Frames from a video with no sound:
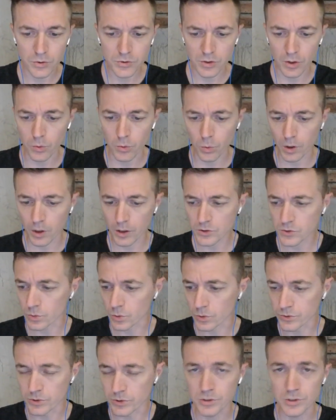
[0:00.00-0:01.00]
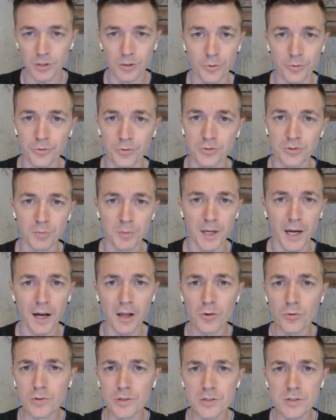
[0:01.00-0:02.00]
Otherwise, we'll just go through some
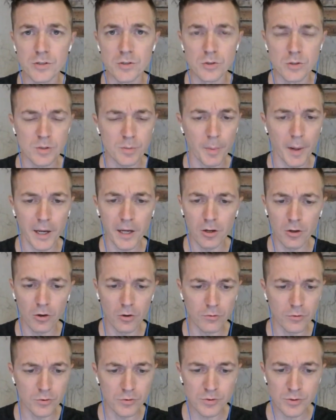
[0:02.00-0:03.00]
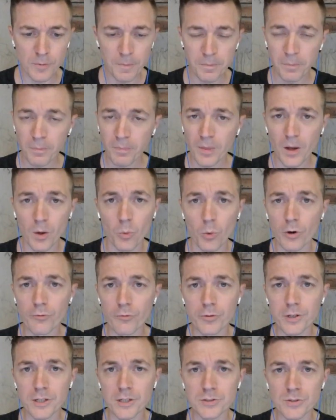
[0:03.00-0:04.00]
galleries, do some paintovers. Whatever
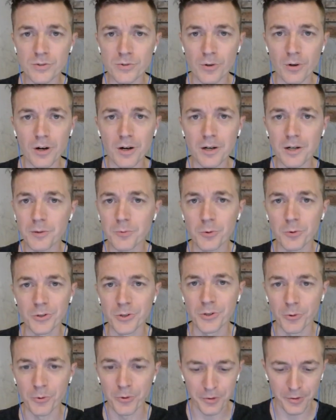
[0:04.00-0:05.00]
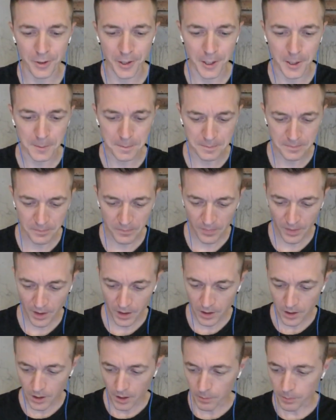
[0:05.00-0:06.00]
catches our eye, we'll go with that.
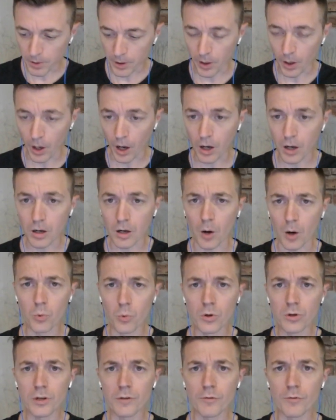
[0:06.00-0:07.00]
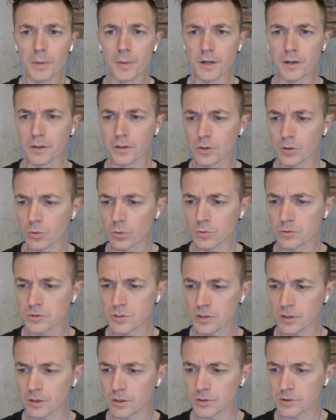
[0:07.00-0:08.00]
But we'll give a minute here. We'll just
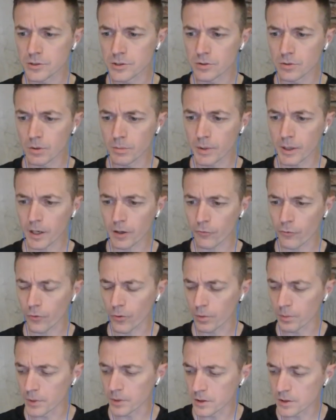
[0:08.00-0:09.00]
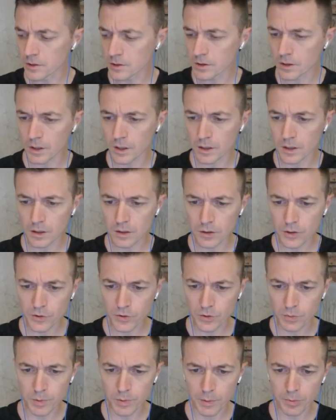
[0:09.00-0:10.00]
kind of chill back for a minute and let
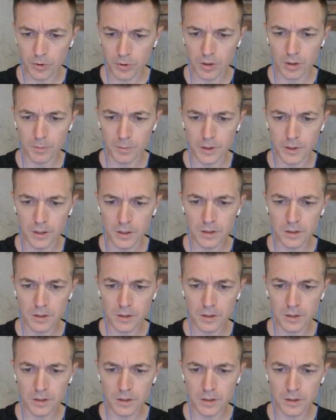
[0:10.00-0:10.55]
some people come in.